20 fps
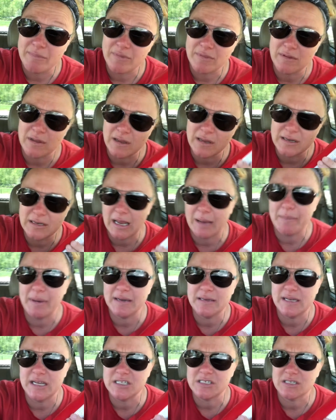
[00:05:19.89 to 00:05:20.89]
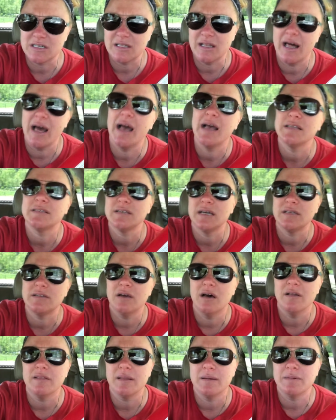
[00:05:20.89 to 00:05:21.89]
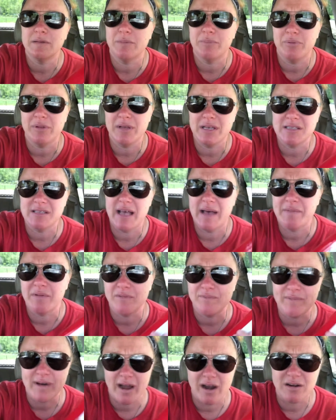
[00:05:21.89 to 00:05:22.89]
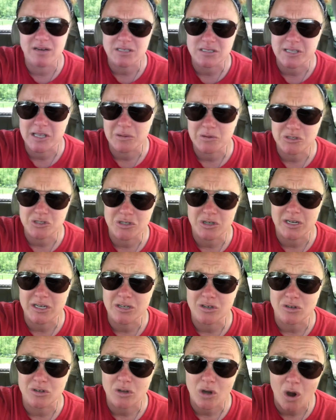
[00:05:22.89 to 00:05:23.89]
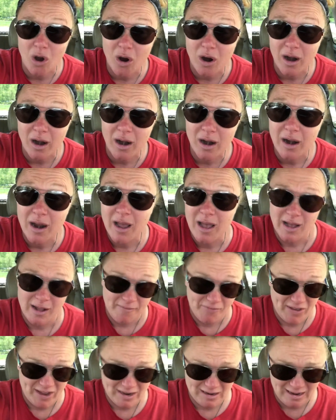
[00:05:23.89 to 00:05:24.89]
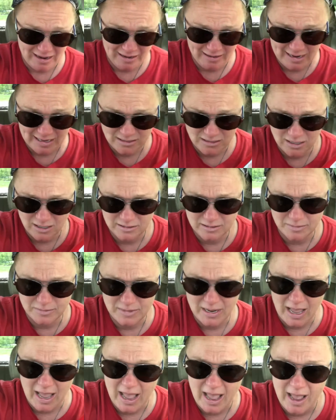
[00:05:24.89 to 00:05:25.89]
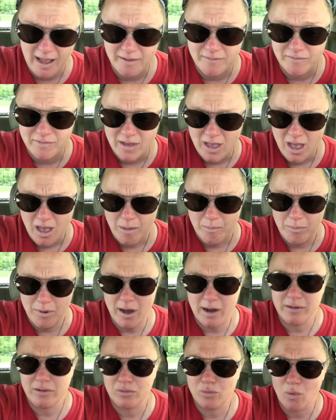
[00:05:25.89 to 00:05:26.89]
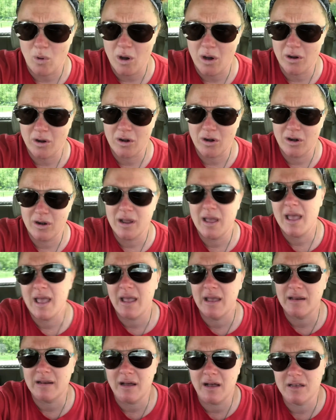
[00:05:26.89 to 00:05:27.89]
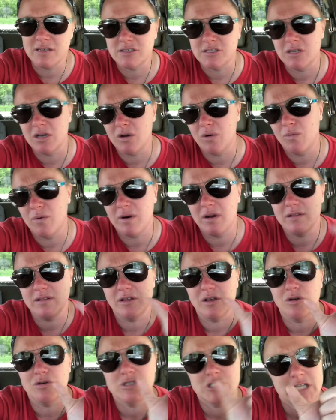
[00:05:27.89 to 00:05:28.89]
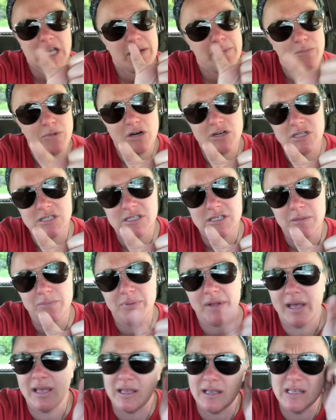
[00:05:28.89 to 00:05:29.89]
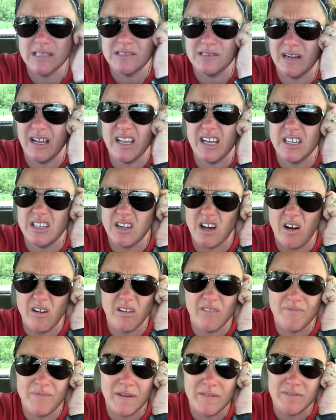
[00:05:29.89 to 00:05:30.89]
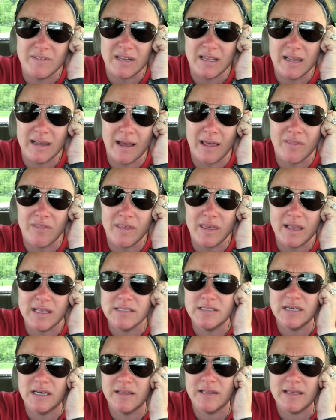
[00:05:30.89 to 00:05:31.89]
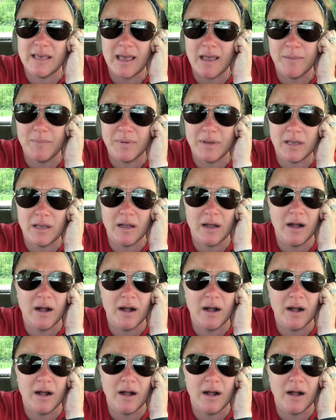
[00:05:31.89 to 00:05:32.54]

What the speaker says: Anytime I teach a class, I tell them to please have a fire extinguisher in your car, and I tell them to have bottled water and also one of those emergency blankets, or like $1.50, I think, inside the camping